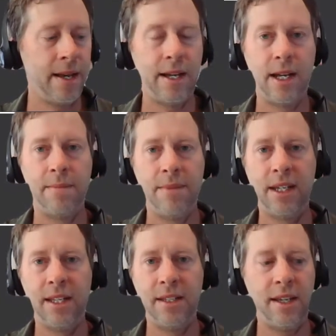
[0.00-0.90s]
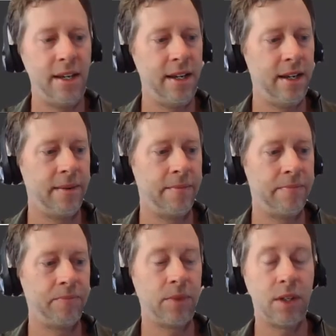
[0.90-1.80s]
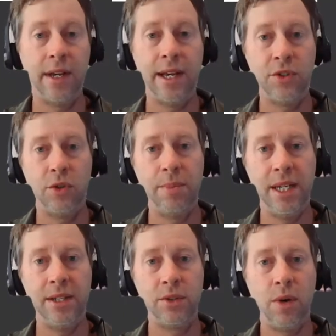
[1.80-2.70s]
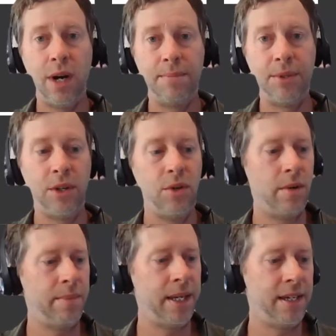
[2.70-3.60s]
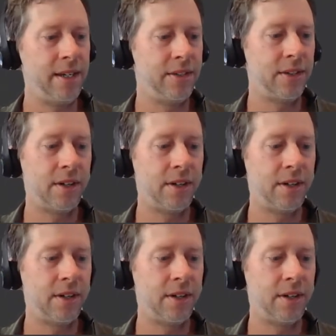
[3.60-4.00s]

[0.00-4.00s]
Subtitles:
containing SOPs, QAPs, QMPs.